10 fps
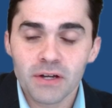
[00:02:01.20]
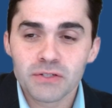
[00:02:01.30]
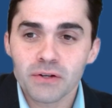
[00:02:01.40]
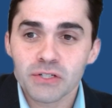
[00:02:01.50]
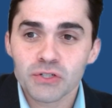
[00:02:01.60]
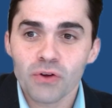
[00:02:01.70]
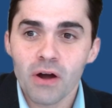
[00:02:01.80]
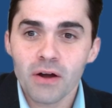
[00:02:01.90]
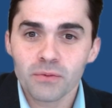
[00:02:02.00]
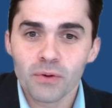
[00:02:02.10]
attorneys
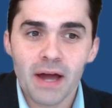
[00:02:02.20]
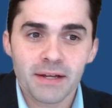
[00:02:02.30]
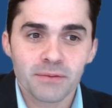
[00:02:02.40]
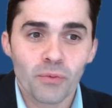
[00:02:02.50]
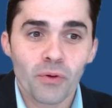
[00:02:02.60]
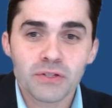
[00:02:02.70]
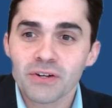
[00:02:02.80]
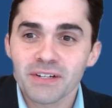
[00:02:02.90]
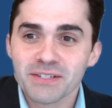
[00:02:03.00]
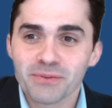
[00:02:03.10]
strong. We're adding more
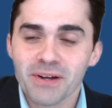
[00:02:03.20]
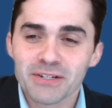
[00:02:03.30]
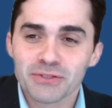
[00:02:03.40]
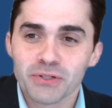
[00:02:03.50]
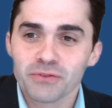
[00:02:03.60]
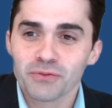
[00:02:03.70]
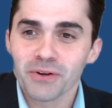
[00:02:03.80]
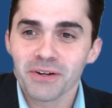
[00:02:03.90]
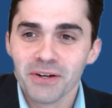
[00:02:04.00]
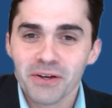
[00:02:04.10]
attorneys, and we're actually looking
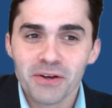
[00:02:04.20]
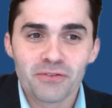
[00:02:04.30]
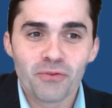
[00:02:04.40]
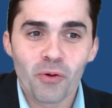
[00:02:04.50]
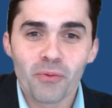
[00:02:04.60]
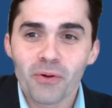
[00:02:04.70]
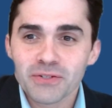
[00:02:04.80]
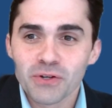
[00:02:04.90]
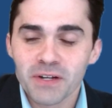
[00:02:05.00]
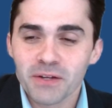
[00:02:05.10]
for 4 more.
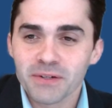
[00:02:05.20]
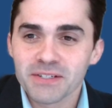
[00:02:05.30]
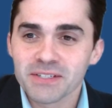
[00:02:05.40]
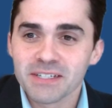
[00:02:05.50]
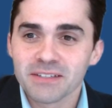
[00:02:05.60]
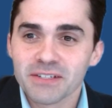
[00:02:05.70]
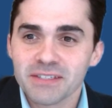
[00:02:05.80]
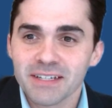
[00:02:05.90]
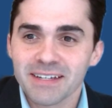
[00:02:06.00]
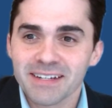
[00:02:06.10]
So if anyone is
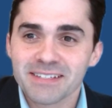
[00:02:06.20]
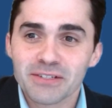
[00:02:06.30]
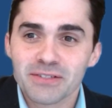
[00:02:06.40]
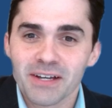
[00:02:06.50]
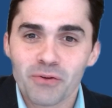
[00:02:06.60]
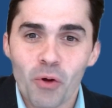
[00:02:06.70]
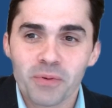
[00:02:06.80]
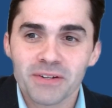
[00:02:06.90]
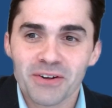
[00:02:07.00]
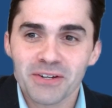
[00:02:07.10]
listening that isn't a
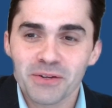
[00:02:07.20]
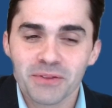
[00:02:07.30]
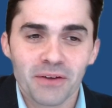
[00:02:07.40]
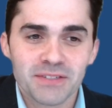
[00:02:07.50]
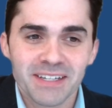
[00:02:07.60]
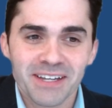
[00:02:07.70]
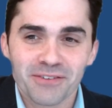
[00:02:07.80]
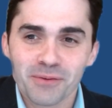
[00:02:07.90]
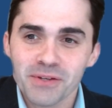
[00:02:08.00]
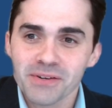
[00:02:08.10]
corporate attorney, we'd love to
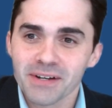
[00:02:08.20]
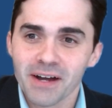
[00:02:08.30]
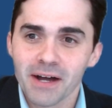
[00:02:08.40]
hear from you.